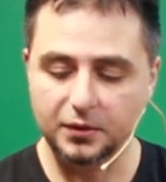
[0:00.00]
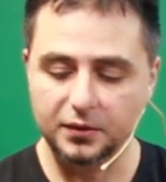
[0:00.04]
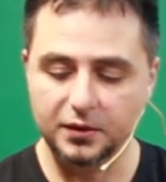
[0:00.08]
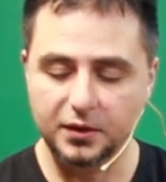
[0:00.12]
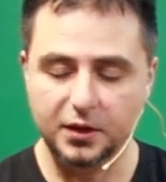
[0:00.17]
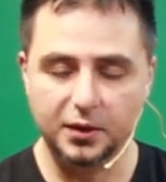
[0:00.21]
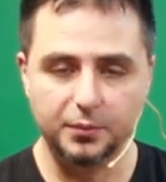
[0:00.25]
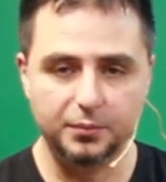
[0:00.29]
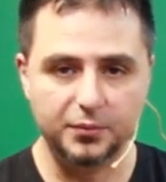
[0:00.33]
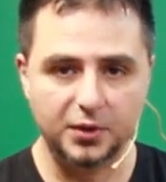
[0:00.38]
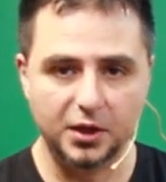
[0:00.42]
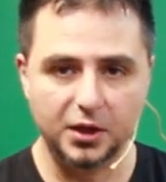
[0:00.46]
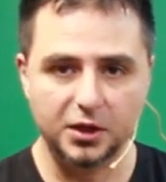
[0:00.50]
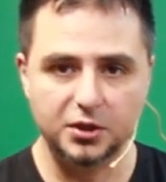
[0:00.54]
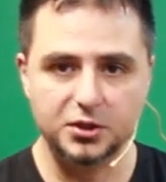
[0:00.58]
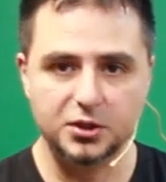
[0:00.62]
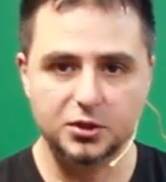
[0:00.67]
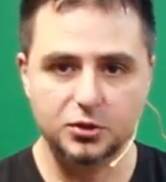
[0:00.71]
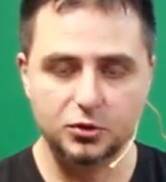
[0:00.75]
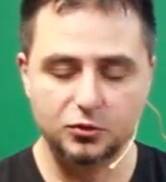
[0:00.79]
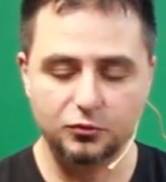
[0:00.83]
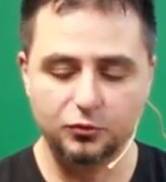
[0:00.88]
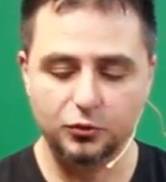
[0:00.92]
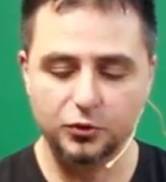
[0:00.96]
the
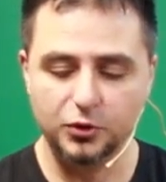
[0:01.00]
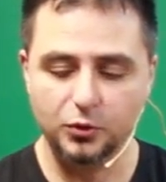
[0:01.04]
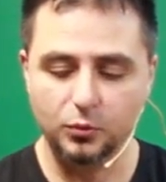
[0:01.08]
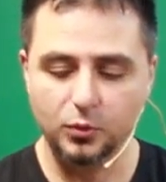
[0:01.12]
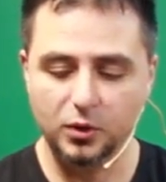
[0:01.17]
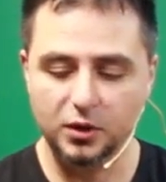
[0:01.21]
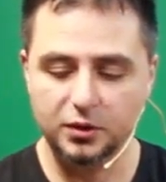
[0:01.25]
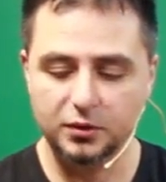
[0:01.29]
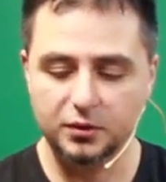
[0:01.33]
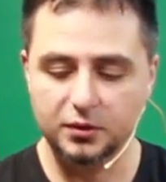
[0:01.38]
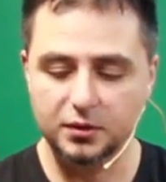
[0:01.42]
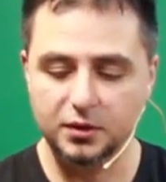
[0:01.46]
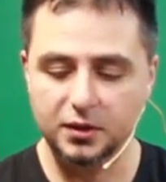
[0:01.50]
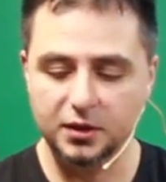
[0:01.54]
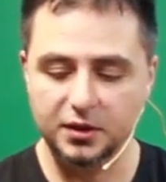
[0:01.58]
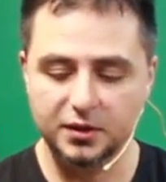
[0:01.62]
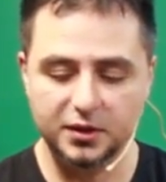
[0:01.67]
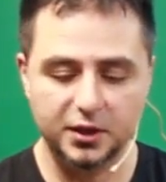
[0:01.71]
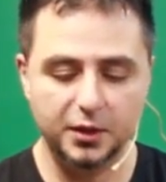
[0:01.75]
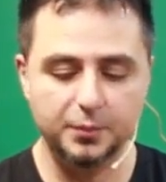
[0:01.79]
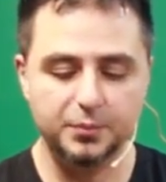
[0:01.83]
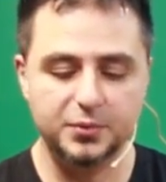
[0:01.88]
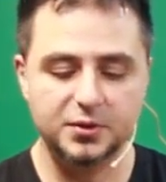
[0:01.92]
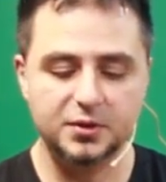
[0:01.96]
edges for the wand
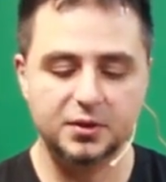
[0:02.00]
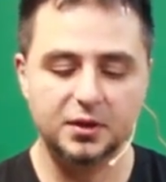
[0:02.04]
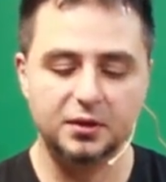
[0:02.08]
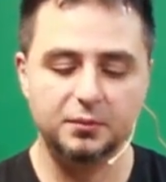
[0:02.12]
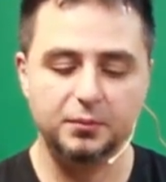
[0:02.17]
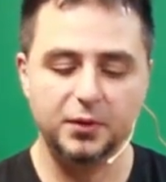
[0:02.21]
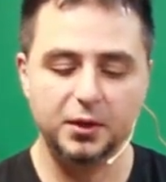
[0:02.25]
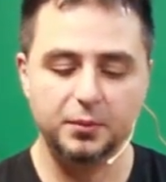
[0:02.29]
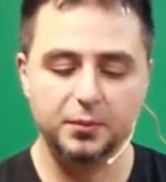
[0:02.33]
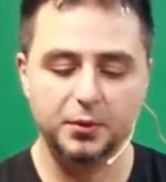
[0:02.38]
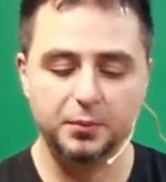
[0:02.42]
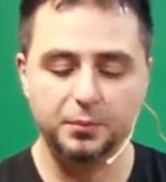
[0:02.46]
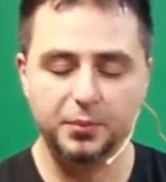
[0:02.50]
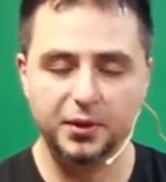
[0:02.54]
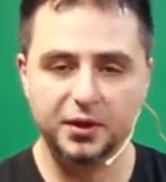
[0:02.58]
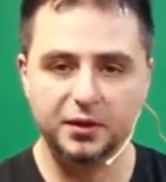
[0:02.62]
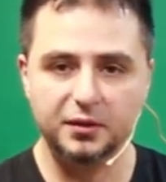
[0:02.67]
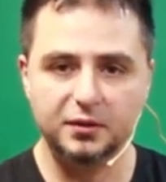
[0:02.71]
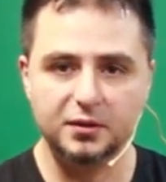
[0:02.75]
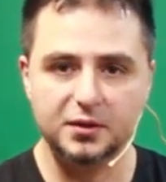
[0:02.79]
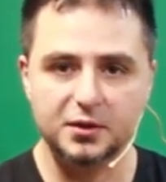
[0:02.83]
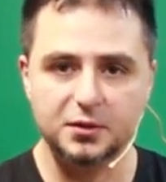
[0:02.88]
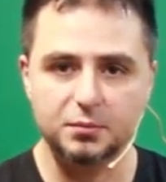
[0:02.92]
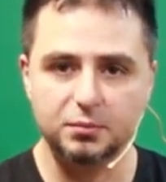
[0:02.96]
tips, and maybe
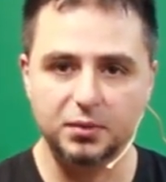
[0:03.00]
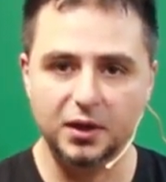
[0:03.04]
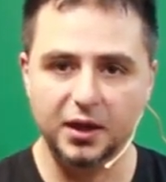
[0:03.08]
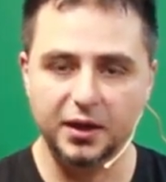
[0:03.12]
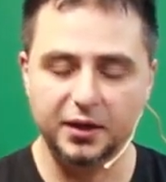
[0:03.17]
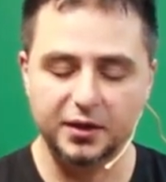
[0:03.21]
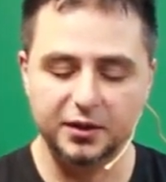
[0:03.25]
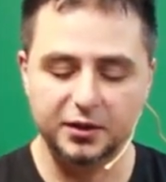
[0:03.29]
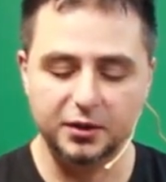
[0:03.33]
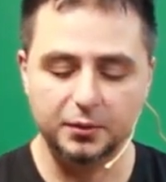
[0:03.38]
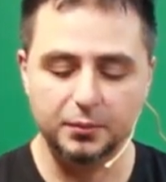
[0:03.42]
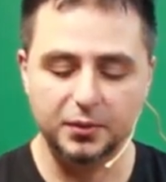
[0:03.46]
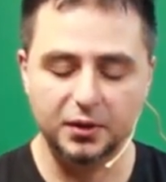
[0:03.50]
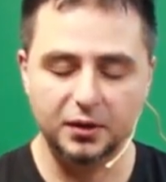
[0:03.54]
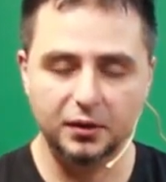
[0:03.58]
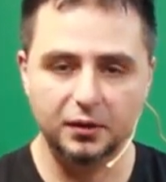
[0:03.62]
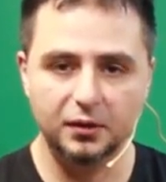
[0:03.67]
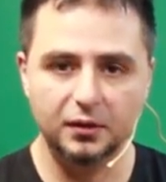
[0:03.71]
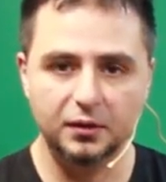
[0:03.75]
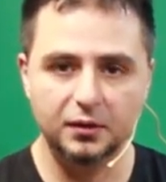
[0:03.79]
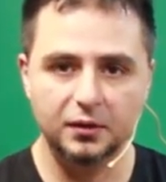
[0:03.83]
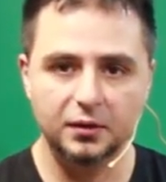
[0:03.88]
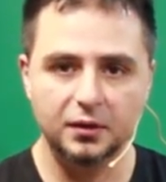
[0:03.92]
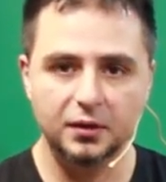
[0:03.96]
paint this black in the middle.
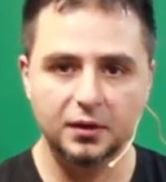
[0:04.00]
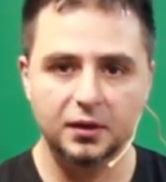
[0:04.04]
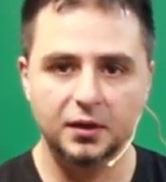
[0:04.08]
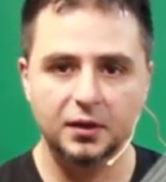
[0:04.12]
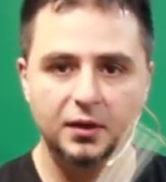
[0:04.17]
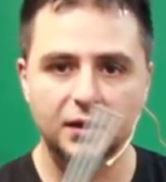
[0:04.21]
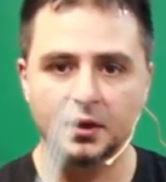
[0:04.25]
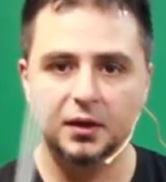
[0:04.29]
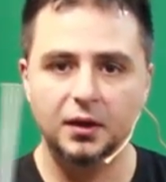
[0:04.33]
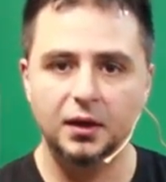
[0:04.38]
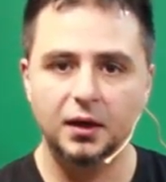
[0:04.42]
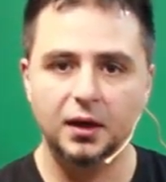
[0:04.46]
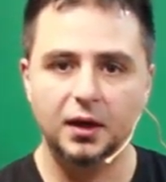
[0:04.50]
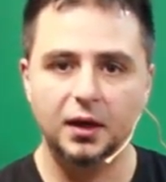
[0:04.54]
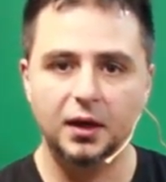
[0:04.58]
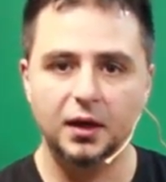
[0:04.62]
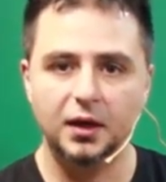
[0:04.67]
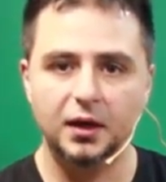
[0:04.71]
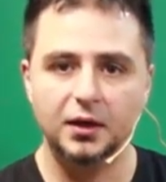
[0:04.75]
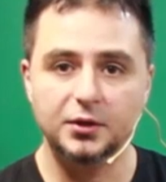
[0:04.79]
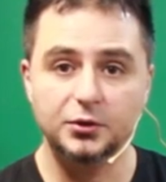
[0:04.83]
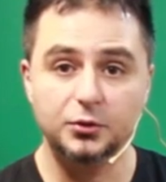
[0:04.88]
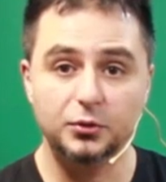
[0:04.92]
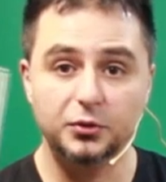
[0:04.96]

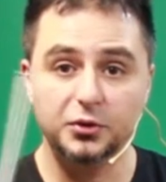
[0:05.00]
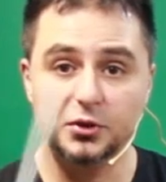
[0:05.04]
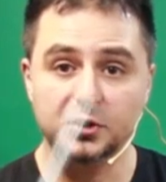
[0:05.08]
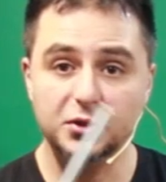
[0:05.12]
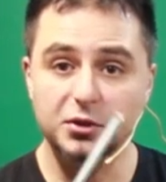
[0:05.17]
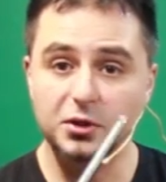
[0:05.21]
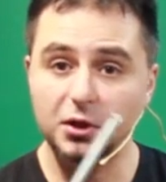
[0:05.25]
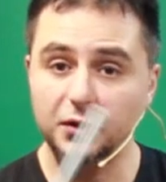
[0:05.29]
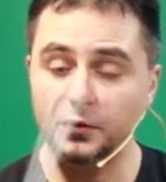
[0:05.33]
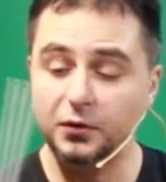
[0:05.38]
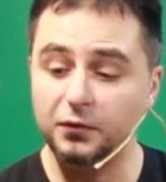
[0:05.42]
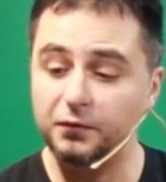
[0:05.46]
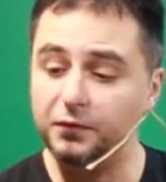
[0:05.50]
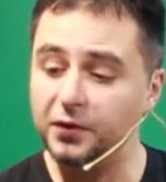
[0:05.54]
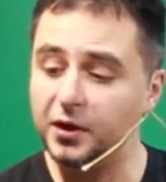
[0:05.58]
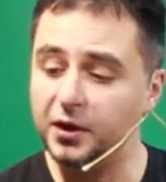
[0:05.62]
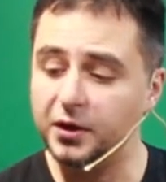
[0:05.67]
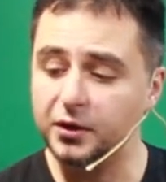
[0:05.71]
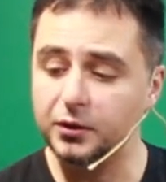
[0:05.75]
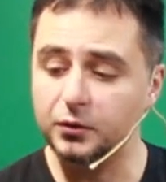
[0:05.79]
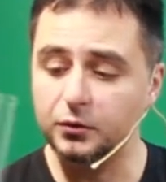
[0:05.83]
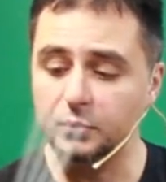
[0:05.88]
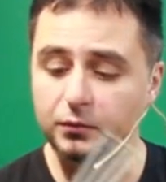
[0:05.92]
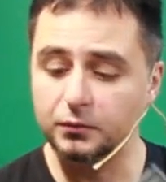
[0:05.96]
So this is a
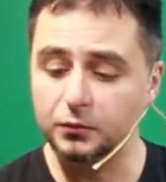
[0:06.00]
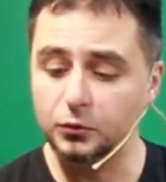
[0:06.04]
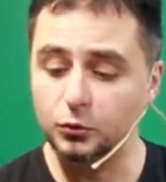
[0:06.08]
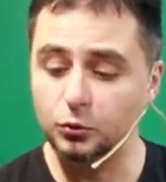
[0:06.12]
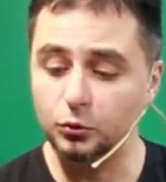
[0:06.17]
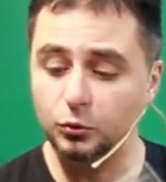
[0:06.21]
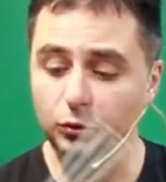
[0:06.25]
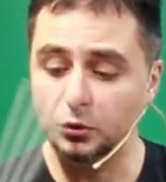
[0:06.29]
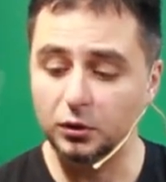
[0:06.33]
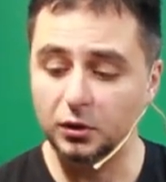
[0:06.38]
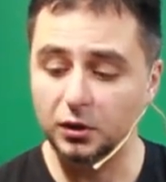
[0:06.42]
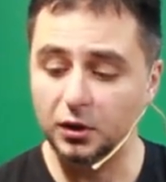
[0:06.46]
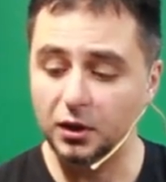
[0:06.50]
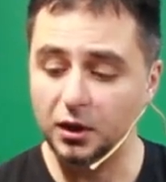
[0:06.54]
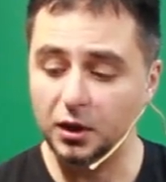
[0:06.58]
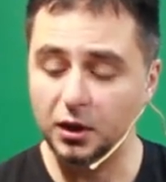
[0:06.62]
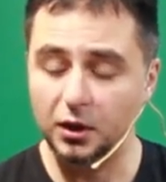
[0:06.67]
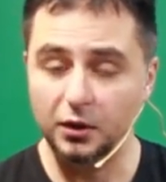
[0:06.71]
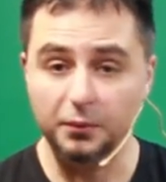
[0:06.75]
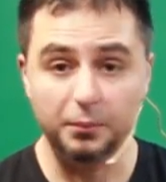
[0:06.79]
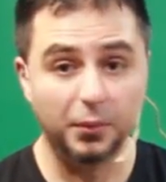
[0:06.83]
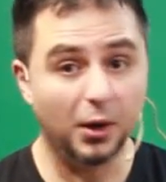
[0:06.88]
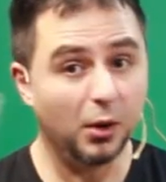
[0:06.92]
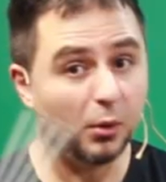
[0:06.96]
very
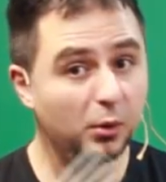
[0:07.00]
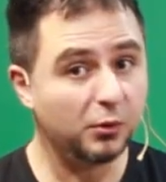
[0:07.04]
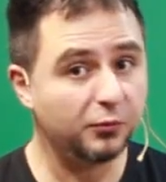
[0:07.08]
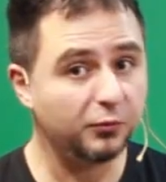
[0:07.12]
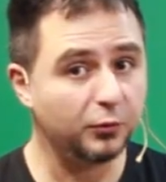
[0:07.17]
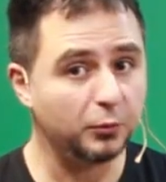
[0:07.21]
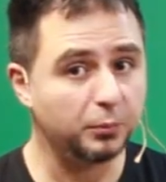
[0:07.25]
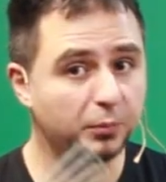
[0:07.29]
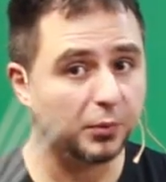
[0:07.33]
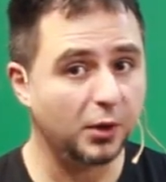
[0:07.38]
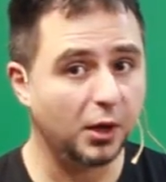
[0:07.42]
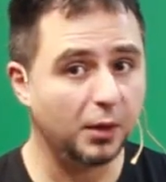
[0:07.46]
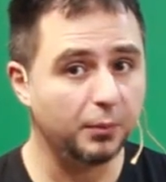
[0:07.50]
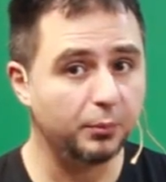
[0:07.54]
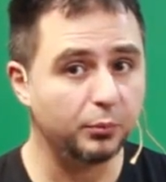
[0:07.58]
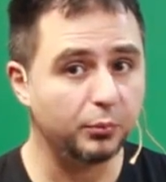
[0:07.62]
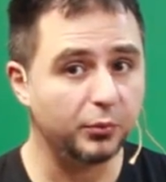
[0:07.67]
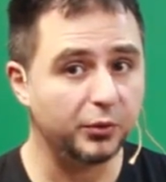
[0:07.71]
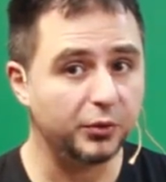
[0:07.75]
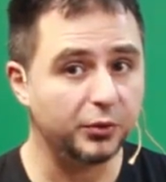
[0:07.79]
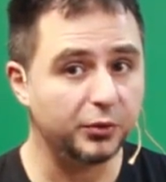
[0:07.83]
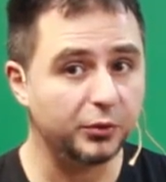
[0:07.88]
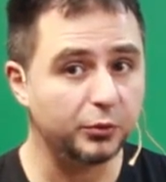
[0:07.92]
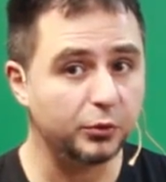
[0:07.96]
cool, powerful prop
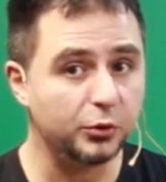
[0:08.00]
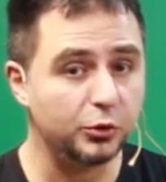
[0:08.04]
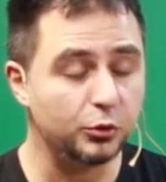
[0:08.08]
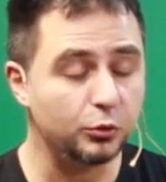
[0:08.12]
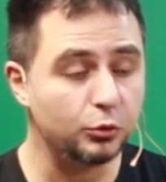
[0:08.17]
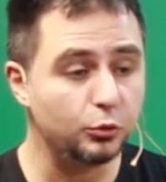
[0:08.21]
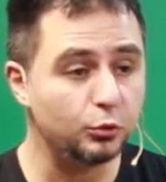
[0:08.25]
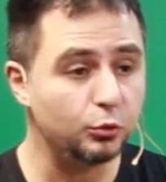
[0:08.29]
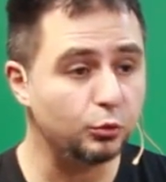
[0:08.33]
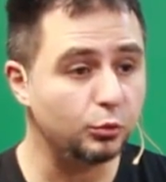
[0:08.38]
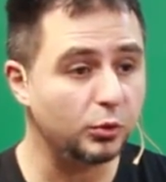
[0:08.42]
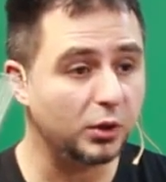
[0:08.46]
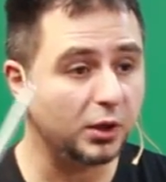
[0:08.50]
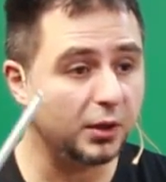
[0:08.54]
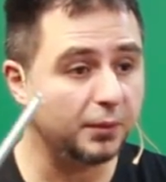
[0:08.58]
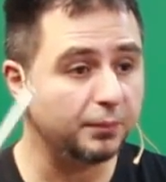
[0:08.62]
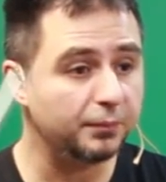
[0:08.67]
when you do